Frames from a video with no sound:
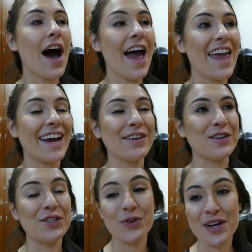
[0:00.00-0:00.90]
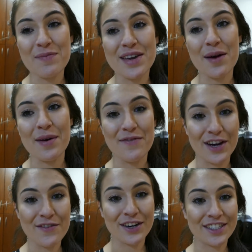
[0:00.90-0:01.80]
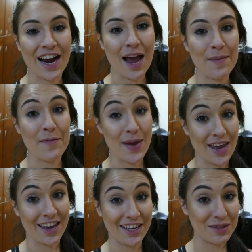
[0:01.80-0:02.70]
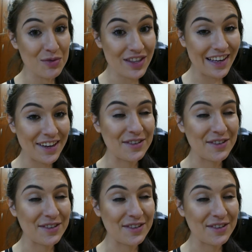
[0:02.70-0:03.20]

and for joining me on my very first time of making a smoothie.